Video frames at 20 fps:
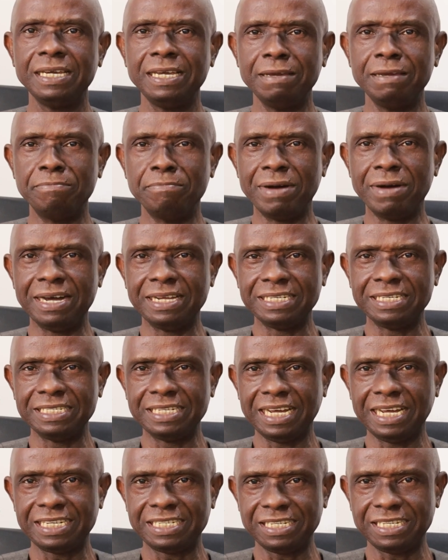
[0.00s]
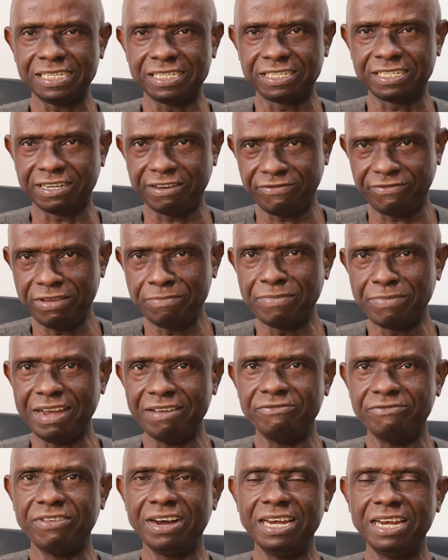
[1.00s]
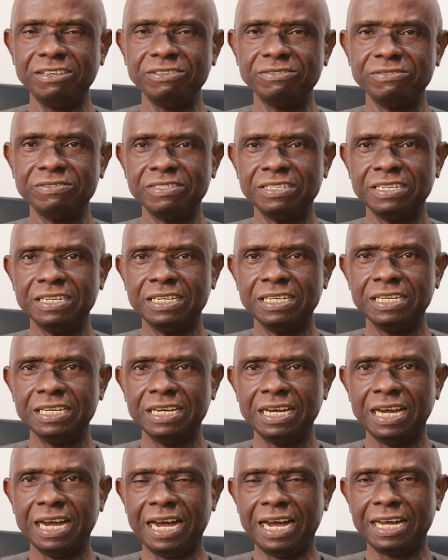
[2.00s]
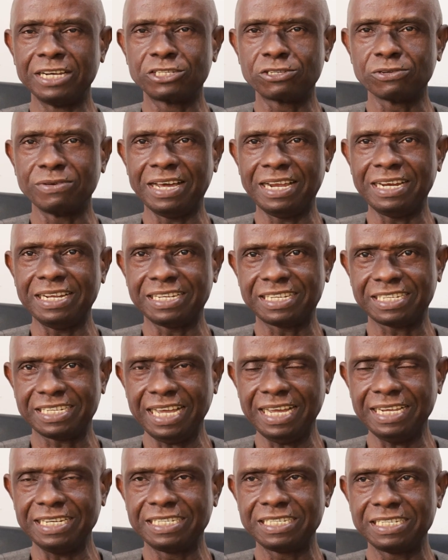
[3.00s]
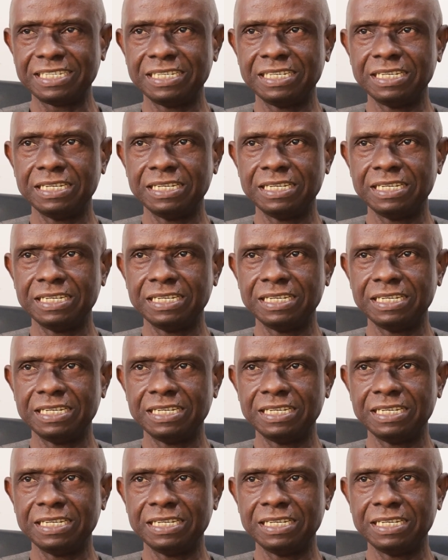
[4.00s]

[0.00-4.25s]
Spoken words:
a man that is driven by value, and to that extent,